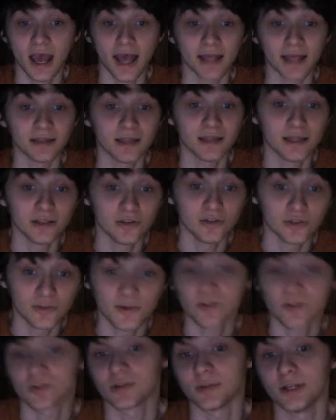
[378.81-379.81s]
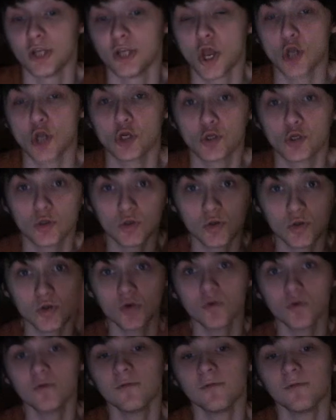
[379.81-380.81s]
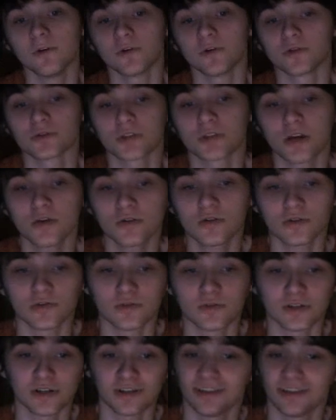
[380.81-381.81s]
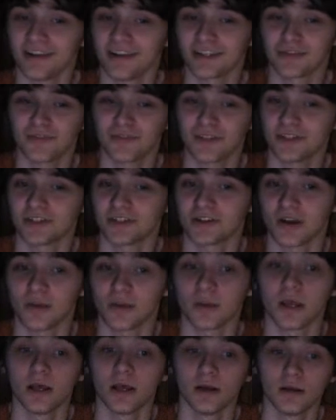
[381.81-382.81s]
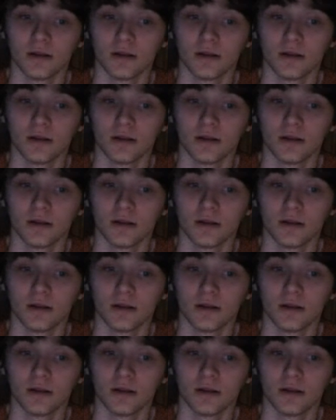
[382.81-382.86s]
and then you special summon 2 Photon tokens, which are light Thunder type,